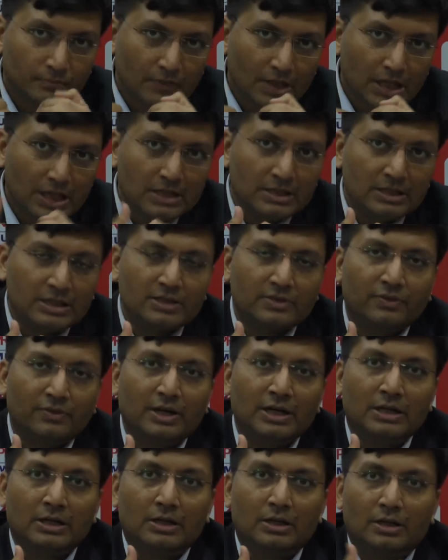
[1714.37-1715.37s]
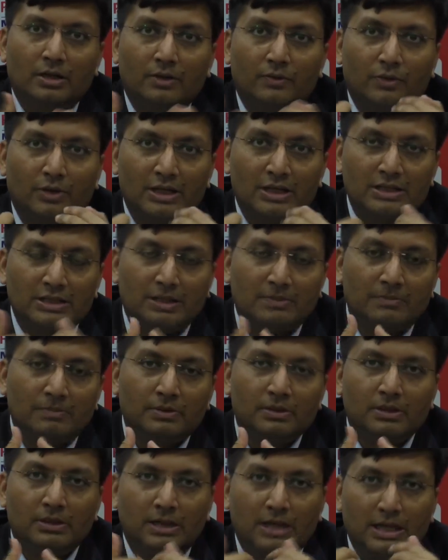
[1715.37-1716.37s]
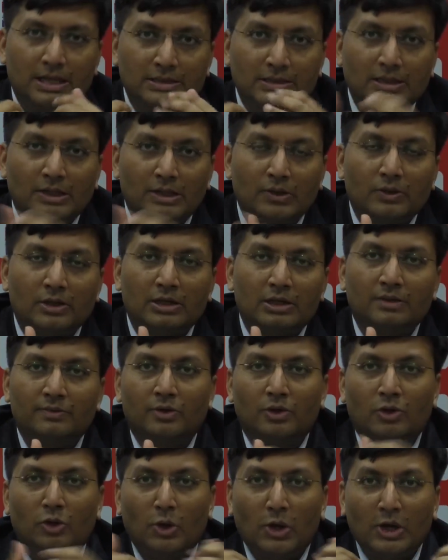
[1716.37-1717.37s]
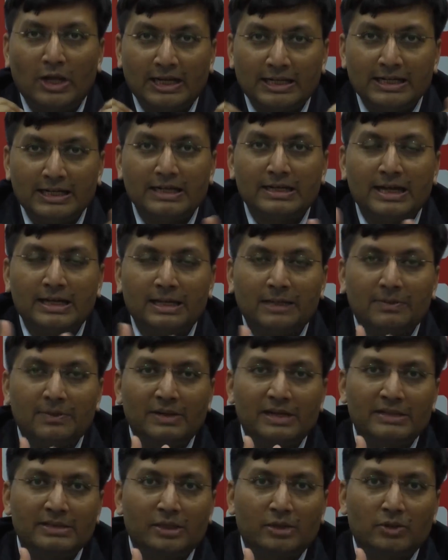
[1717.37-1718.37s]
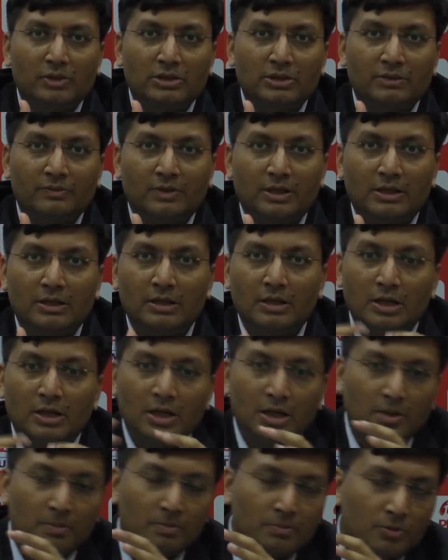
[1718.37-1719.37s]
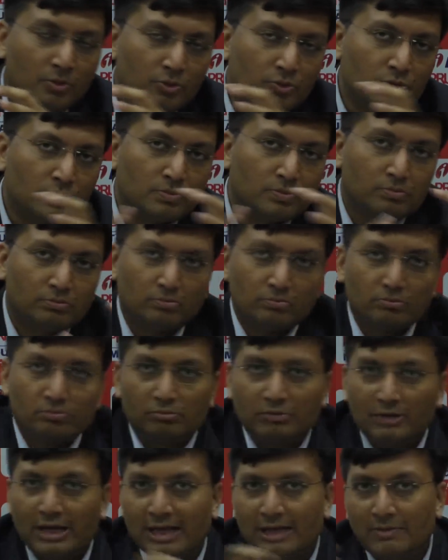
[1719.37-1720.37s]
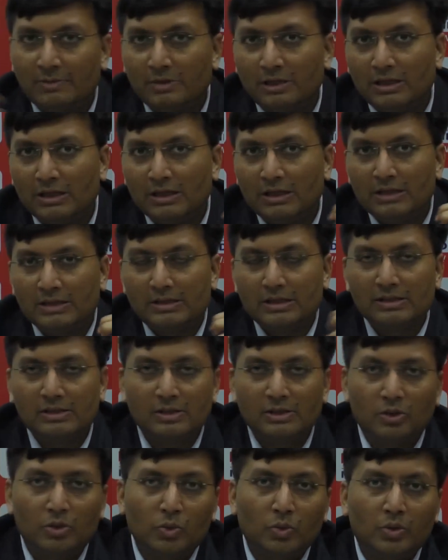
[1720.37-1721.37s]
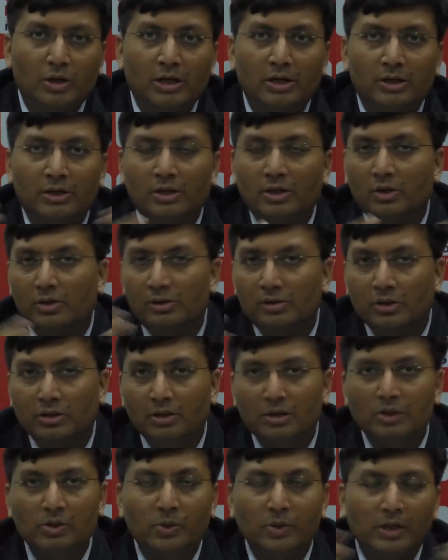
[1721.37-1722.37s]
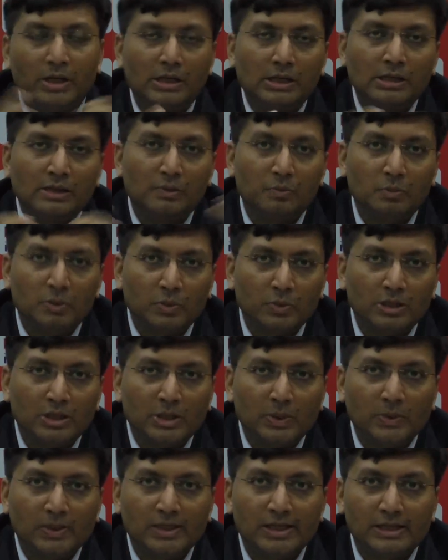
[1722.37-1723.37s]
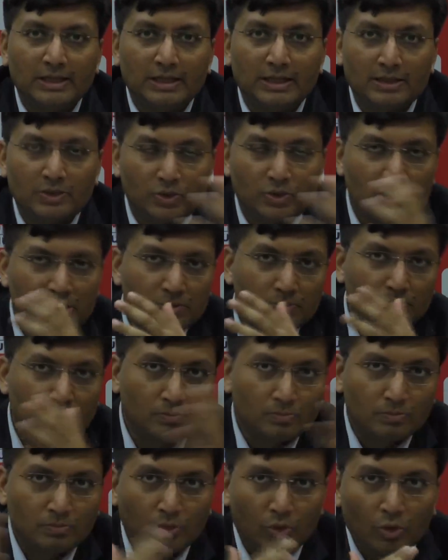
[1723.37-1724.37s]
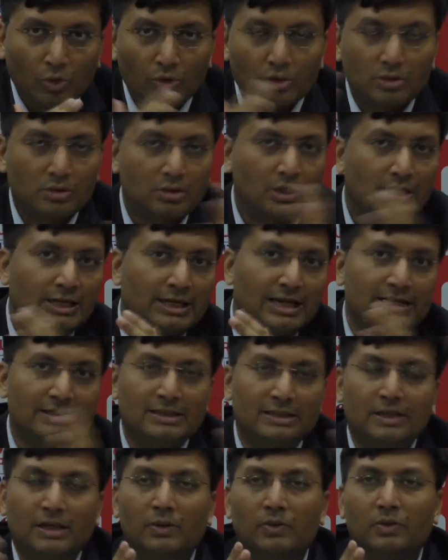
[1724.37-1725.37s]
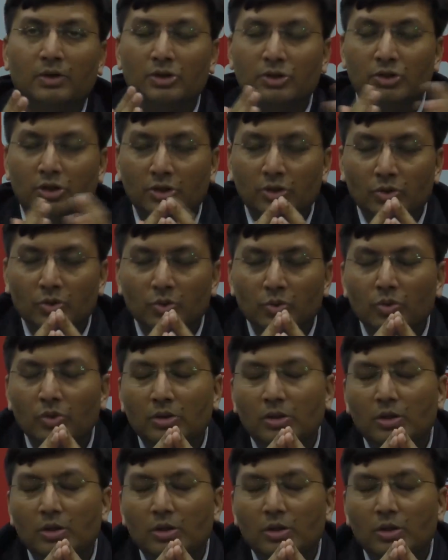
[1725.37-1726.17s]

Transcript: this fund, for example, the asset allocator for any dynamic asset allocation fund, moves dynamically, say 0 to 100 or 30 to 80 between equity and debt. So it's more an asset allocation tool,